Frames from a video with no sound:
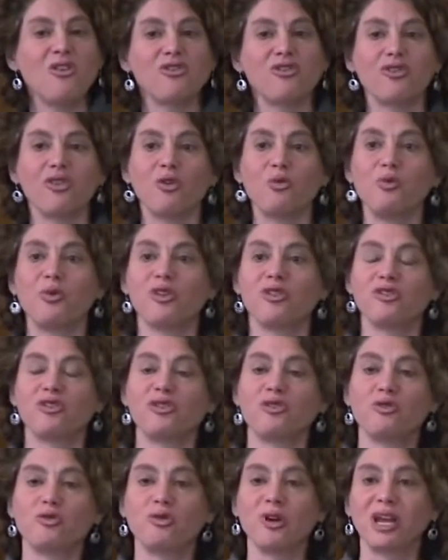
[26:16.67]
So
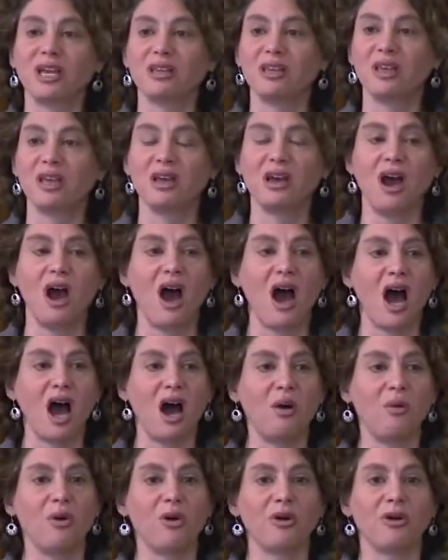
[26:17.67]
restricting
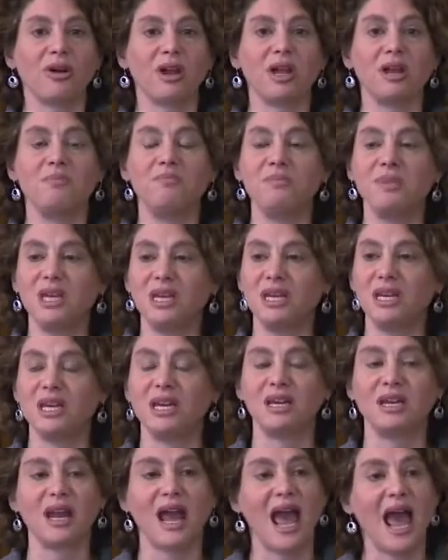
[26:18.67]
our
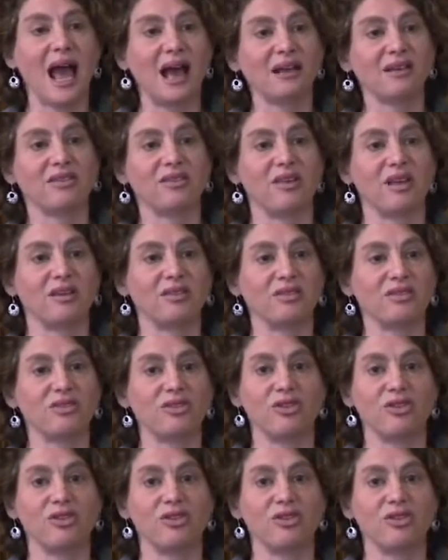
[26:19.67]
immediate access